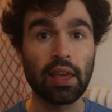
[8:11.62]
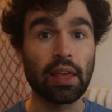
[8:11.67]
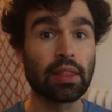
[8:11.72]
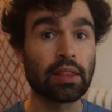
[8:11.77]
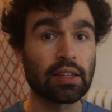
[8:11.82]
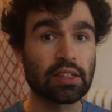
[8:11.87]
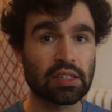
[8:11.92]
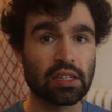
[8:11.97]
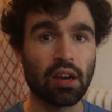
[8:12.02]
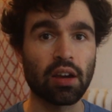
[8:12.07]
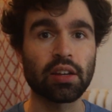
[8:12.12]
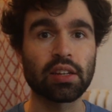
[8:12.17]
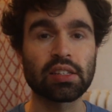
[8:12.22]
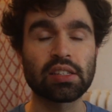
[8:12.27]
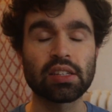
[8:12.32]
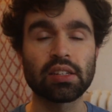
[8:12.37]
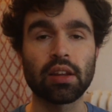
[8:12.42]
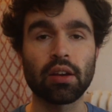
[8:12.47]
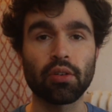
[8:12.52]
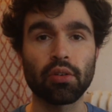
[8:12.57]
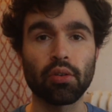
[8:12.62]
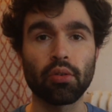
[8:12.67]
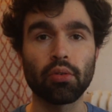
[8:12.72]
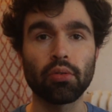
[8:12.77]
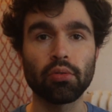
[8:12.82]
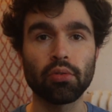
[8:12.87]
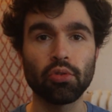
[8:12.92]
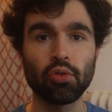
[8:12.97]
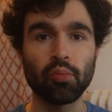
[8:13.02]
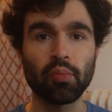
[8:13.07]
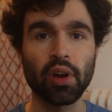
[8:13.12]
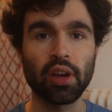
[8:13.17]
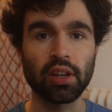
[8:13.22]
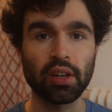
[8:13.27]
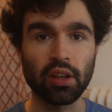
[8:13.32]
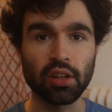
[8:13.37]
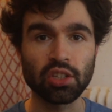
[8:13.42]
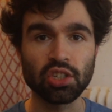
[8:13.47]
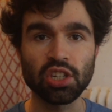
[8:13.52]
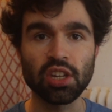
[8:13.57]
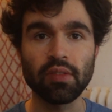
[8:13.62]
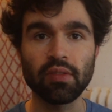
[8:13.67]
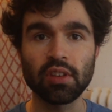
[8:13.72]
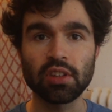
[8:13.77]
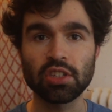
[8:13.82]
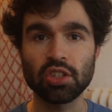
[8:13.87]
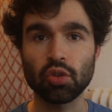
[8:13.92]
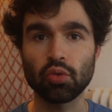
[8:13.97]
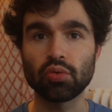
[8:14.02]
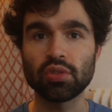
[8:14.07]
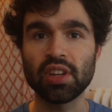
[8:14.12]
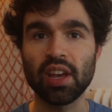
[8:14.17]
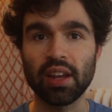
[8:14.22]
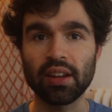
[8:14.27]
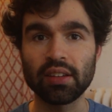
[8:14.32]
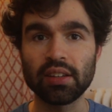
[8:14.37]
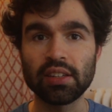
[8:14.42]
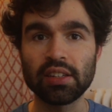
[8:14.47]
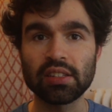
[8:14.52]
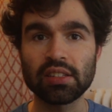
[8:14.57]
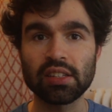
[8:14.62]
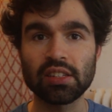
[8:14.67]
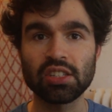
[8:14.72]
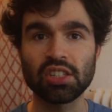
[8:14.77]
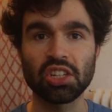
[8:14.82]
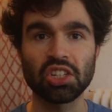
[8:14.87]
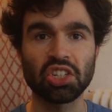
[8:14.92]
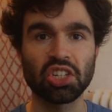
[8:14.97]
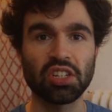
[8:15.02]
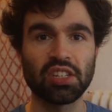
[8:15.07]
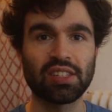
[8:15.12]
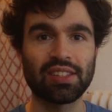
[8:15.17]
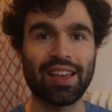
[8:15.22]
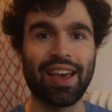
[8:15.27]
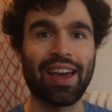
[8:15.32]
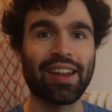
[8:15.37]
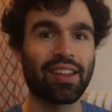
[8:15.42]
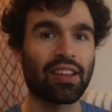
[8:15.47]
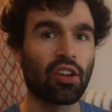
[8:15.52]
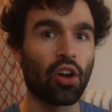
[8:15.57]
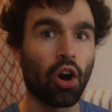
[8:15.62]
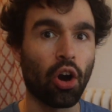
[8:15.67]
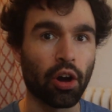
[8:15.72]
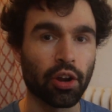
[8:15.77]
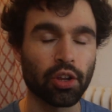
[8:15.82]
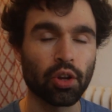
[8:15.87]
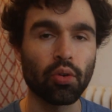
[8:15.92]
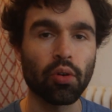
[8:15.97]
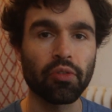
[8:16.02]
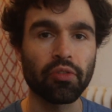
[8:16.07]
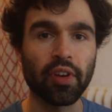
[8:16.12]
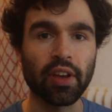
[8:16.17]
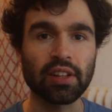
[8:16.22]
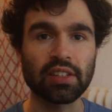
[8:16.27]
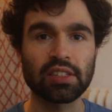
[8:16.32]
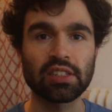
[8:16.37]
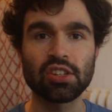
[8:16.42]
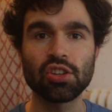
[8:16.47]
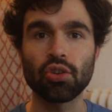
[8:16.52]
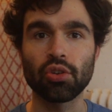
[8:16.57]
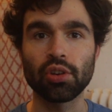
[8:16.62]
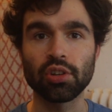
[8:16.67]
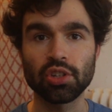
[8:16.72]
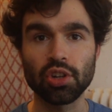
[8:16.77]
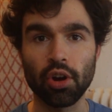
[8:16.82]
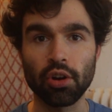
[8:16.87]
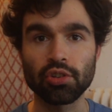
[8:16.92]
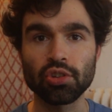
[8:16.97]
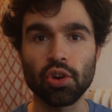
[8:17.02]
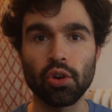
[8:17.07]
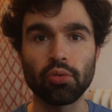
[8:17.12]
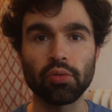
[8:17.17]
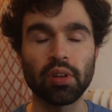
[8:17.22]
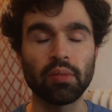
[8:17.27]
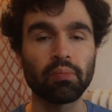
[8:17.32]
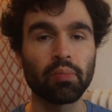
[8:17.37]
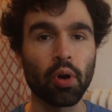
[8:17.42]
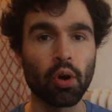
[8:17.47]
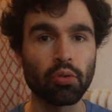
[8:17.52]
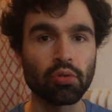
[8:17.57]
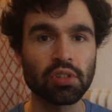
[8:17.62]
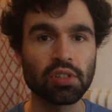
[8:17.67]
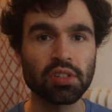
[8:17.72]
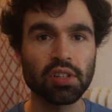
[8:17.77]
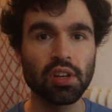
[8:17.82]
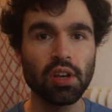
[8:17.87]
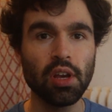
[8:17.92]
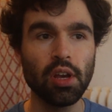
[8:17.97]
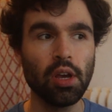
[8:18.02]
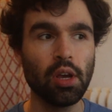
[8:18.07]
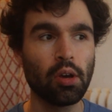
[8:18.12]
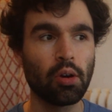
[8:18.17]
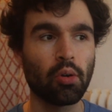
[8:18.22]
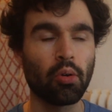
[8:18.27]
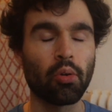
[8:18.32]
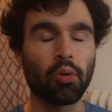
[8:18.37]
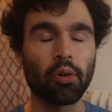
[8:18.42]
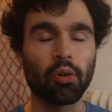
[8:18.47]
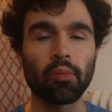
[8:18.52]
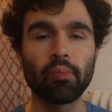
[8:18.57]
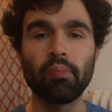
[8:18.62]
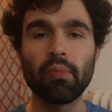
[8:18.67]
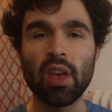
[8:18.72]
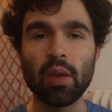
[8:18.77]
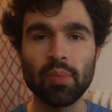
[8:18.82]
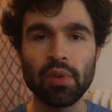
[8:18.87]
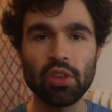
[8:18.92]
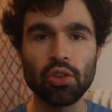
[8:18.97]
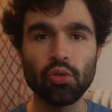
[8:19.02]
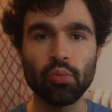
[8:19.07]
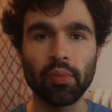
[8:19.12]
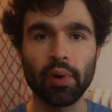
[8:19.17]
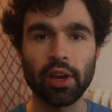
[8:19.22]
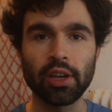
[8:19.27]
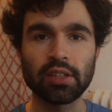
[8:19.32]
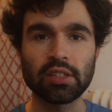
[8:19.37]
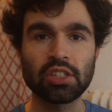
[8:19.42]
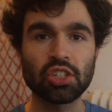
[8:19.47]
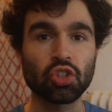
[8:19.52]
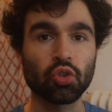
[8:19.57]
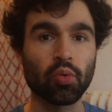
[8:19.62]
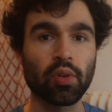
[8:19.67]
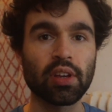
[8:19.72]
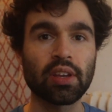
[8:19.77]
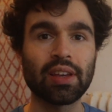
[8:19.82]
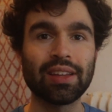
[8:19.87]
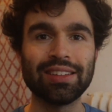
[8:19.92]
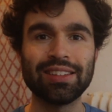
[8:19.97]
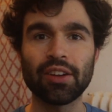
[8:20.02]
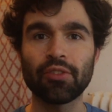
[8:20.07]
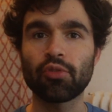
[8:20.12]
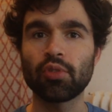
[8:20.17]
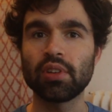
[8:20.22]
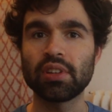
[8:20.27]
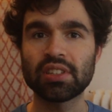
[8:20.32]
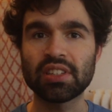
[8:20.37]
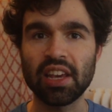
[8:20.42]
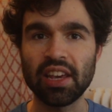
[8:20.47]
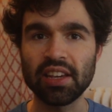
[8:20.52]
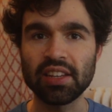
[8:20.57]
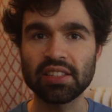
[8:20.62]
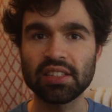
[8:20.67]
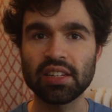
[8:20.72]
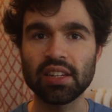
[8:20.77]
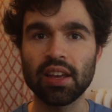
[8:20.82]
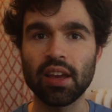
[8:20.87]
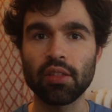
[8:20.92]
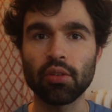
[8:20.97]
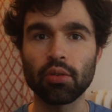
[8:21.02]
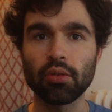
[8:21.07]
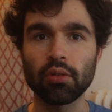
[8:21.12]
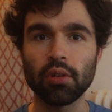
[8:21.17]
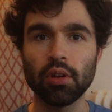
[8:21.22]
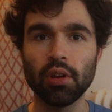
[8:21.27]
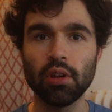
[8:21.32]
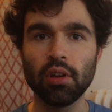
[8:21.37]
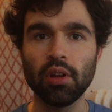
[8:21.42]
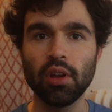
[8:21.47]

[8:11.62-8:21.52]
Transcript: In this kind of scenario, you might achieve this through techniques such as adding audio effects to your guitar tone in post, or maybe you might string different takes together.